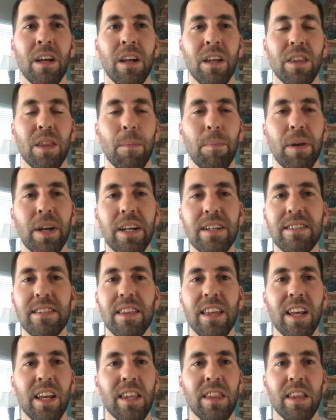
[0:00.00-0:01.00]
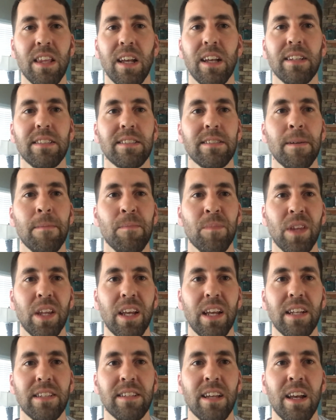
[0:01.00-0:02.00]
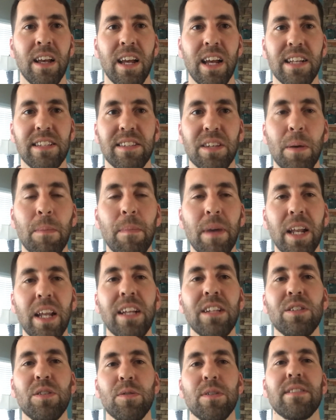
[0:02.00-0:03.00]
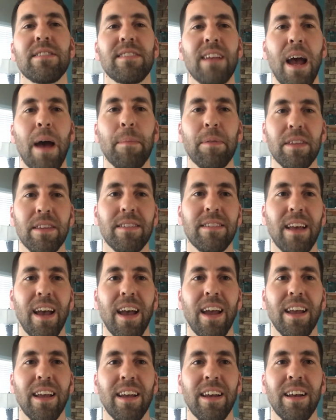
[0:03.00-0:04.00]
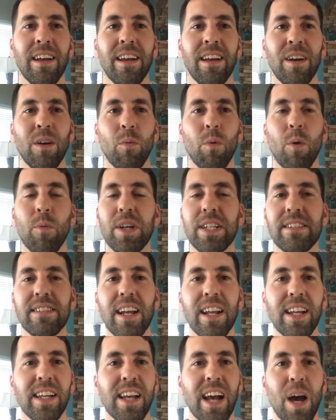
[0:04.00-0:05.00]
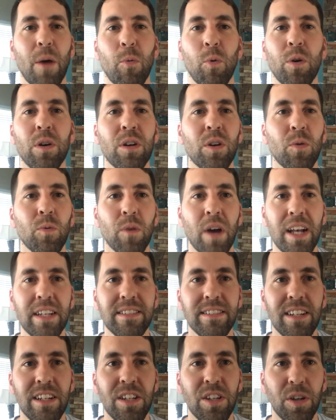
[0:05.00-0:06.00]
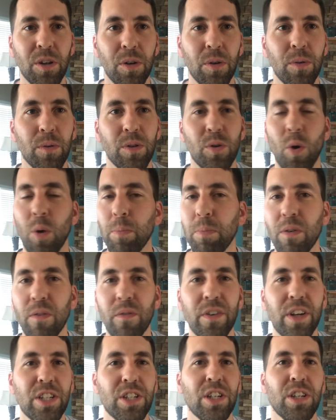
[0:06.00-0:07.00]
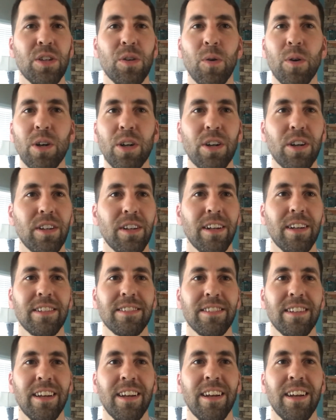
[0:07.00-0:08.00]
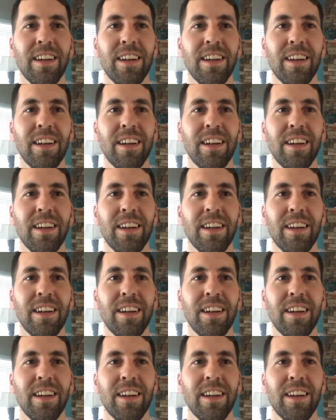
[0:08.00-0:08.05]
The biggest thing in this is committing to a Sabbath day where we say to God, we're going to rest in you, your provision, your goodness.